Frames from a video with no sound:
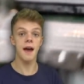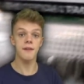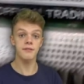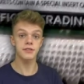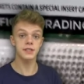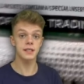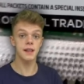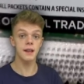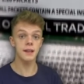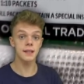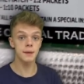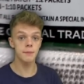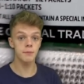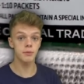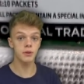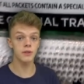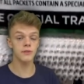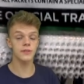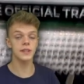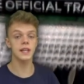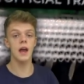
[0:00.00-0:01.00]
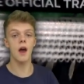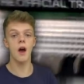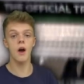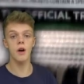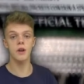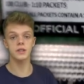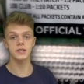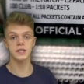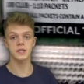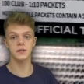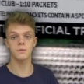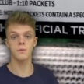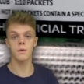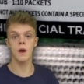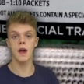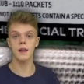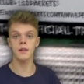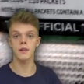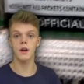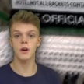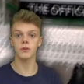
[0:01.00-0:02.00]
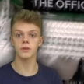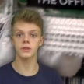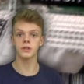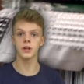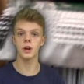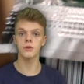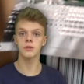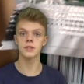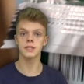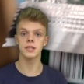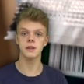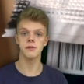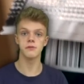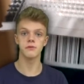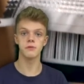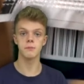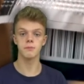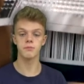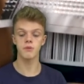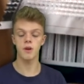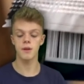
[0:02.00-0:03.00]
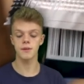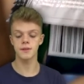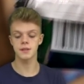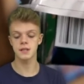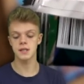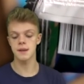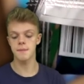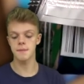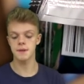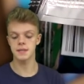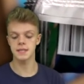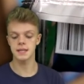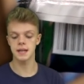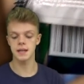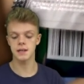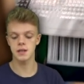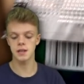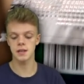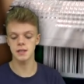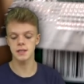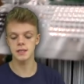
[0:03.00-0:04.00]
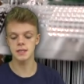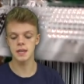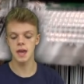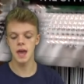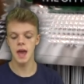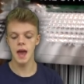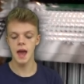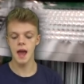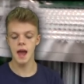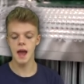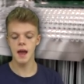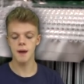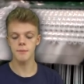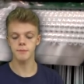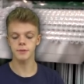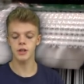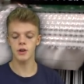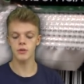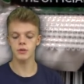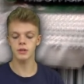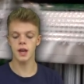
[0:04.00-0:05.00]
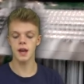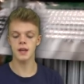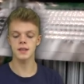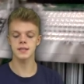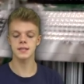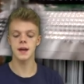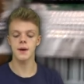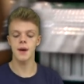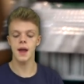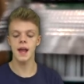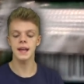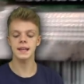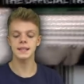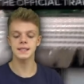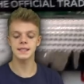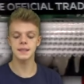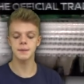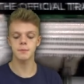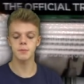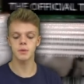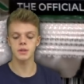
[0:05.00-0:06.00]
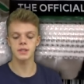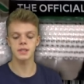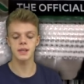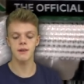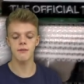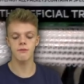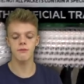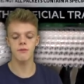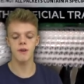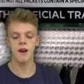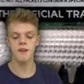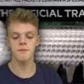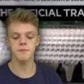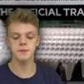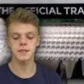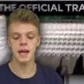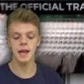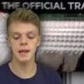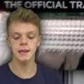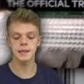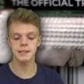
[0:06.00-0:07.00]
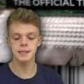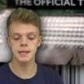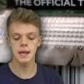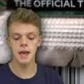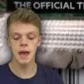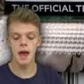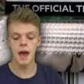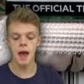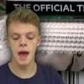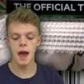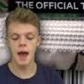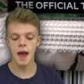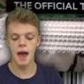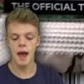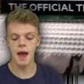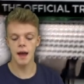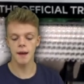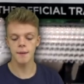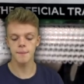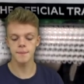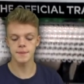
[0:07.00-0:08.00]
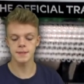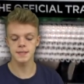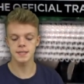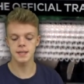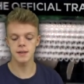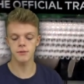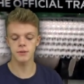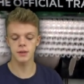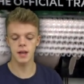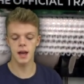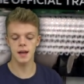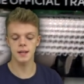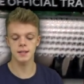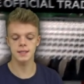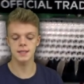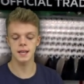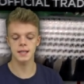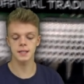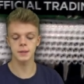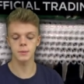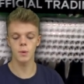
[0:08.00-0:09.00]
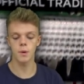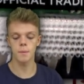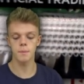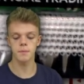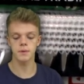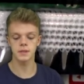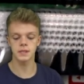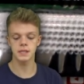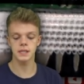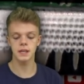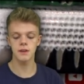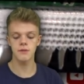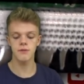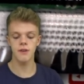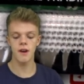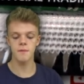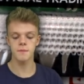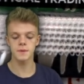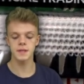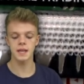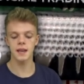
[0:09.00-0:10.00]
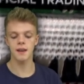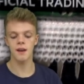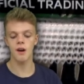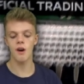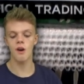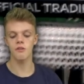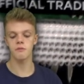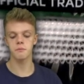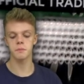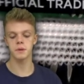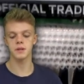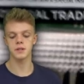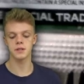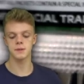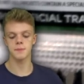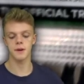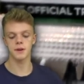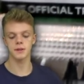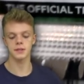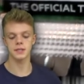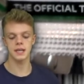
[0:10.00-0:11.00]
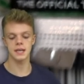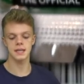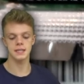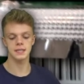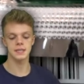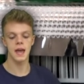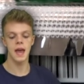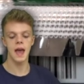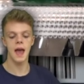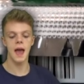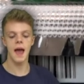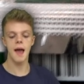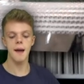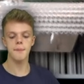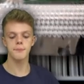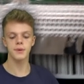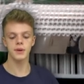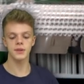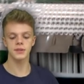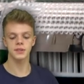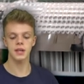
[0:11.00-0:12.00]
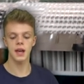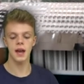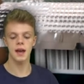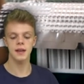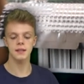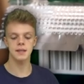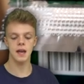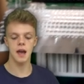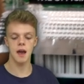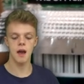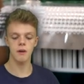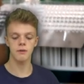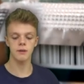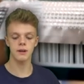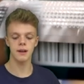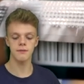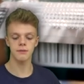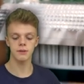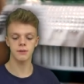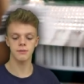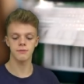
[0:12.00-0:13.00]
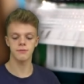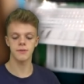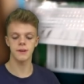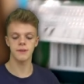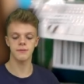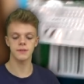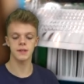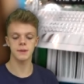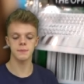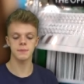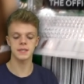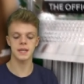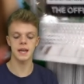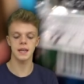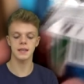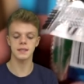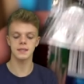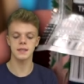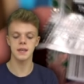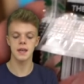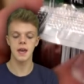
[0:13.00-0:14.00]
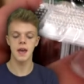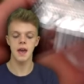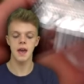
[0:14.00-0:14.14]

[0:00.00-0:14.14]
have slightly improved the odds as well on gold, silver and bronze limited editions. Um, gold cards now 18.75%, um, silver cards 31.25% of boost boxes and bronze cards are in every 50%